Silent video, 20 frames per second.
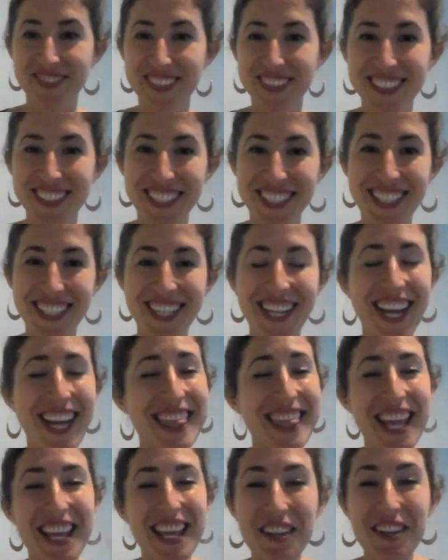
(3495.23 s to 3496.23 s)
Yeah,
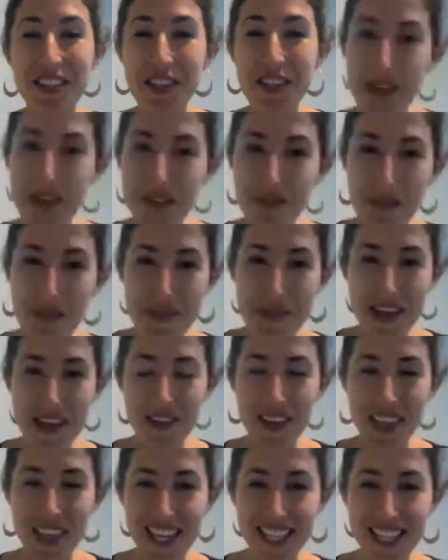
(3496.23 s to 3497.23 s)
thank you so much for being with
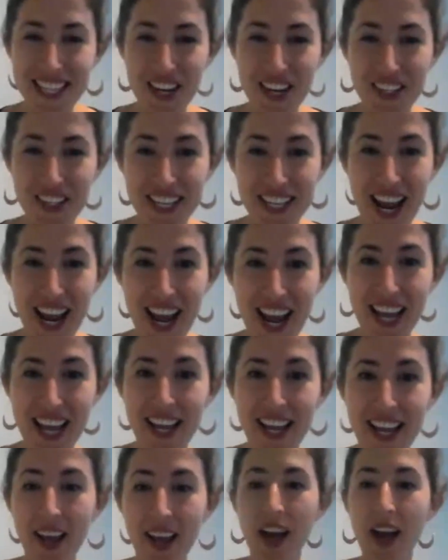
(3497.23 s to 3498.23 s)
us here today.
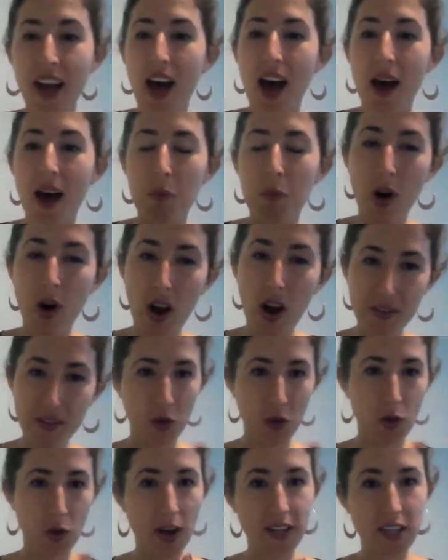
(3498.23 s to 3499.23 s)
We're also
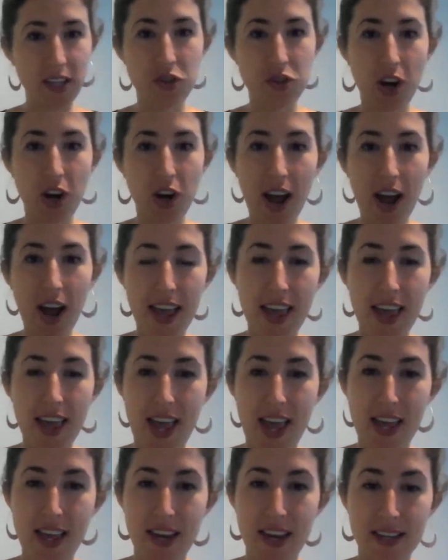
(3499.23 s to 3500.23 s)
going to try
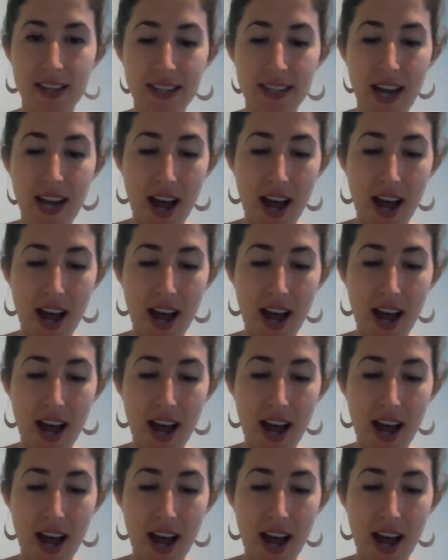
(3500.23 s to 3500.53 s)
and